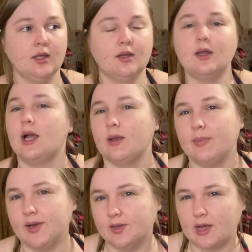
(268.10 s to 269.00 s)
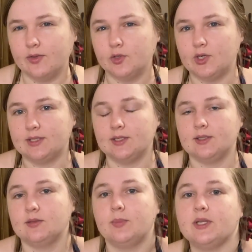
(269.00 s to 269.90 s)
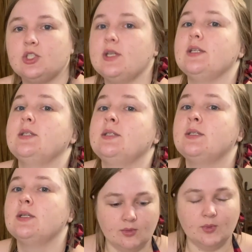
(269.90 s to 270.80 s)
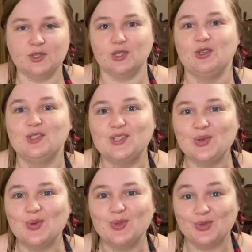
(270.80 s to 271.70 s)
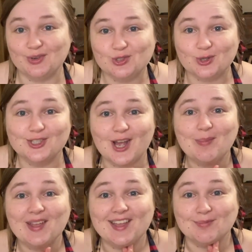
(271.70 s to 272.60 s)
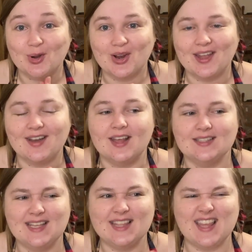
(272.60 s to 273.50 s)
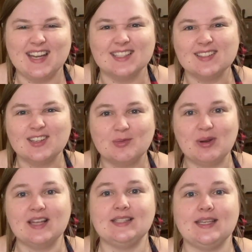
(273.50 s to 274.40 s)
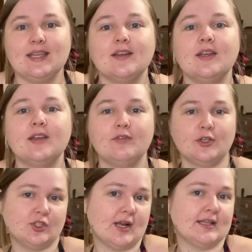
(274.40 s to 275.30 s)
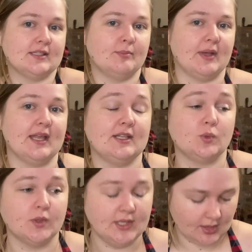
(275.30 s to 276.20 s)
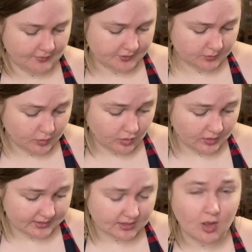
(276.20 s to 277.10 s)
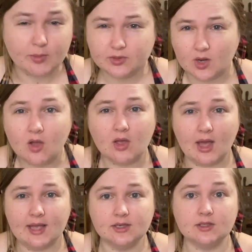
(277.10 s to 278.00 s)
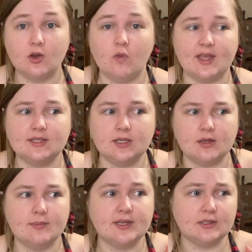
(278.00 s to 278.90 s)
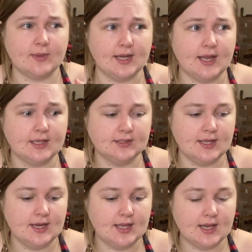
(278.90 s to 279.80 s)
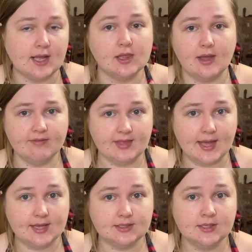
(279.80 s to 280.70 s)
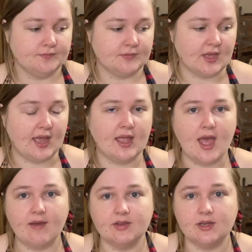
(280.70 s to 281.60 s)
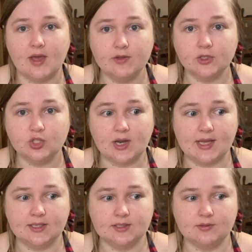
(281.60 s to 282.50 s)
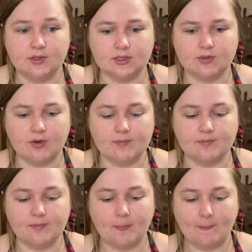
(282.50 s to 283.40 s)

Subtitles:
not compared to other dresses, but just when you're used to thrift store shopping and bargain hunting, that is a little pricey for a dress, but it's really comfortable. It's almost all cotton. It only has a little bit of spandex in it, and I love that. I have another dress that's from